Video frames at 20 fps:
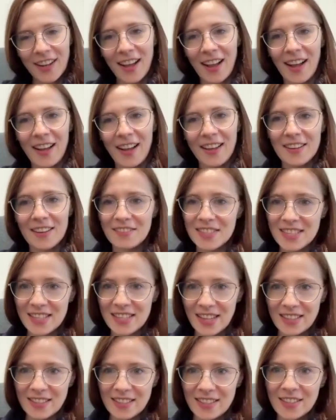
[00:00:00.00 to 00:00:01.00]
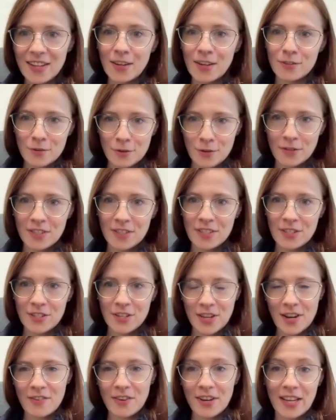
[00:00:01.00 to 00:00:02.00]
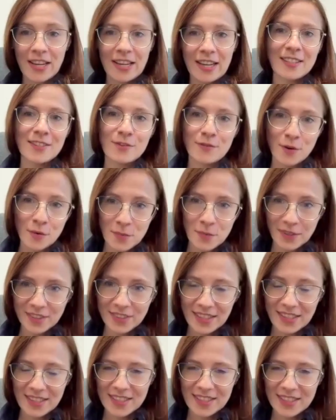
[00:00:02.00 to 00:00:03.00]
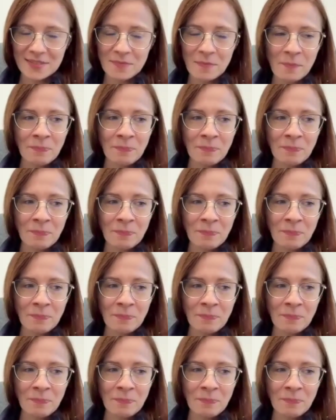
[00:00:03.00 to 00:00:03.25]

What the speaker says: I have studied control engineering and robotics,